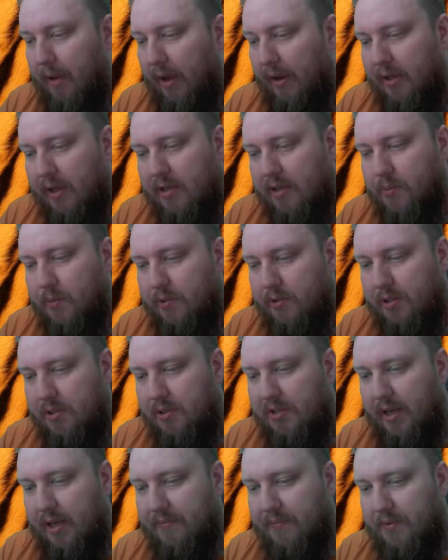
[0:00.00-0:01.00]
I guess we'll
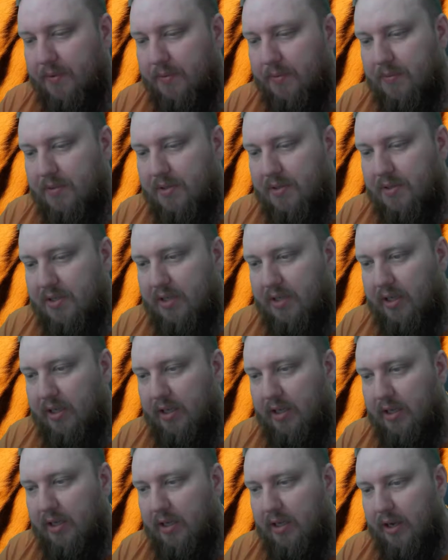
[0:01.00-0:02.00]
just have to
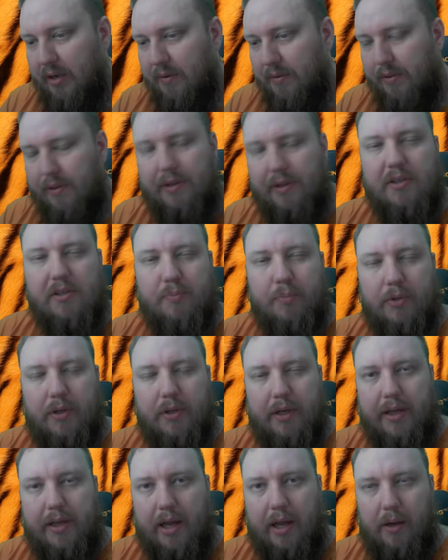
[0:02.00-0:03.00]
see how things
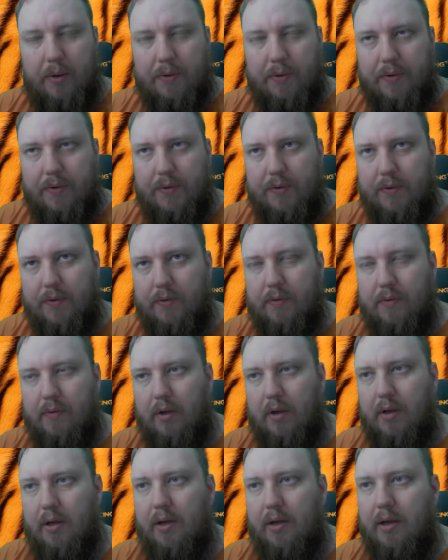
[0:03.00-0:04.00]
play out.
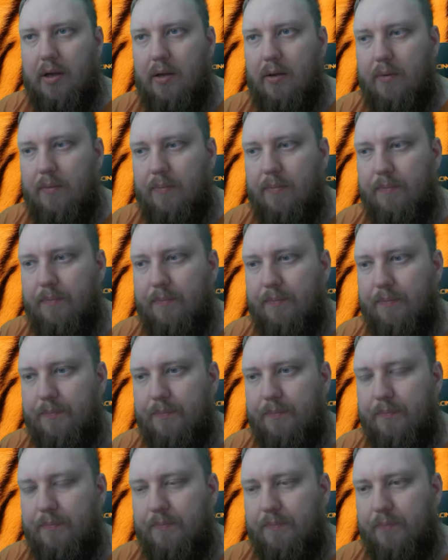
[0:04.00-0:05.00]

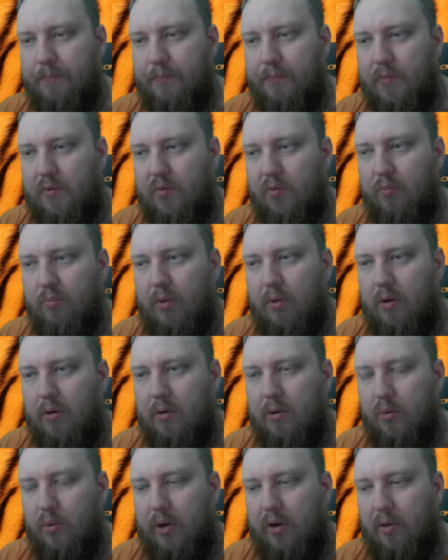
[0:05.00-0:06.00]

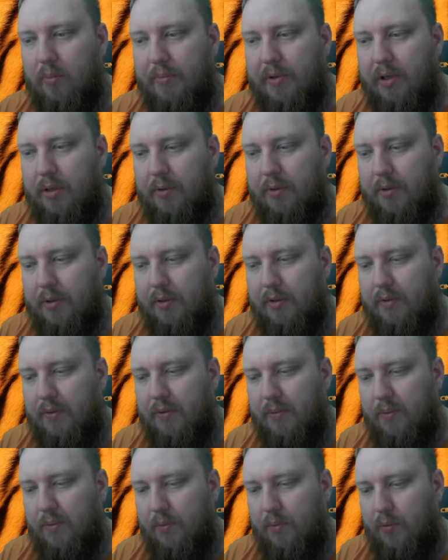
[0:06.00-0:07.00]
Tomorrow I'll be going
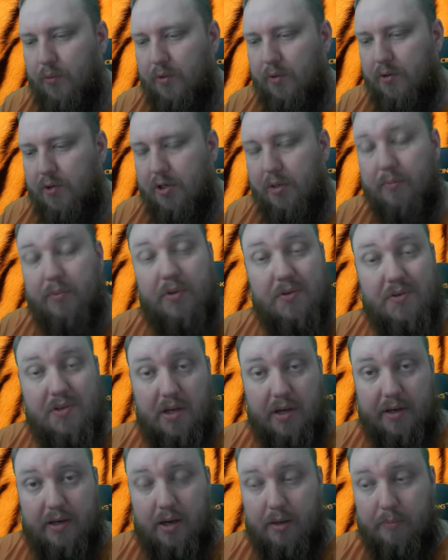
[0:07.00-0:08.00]
to the gym to
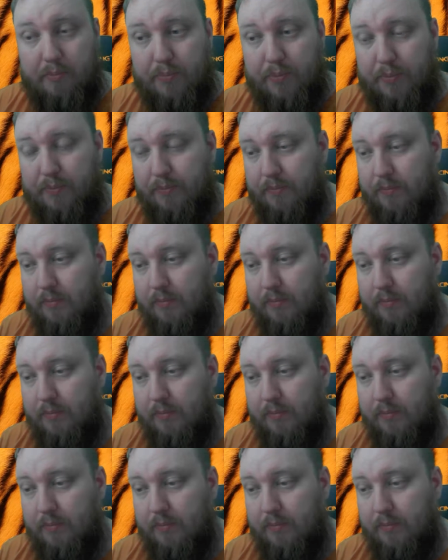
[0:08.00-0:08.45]
sign up.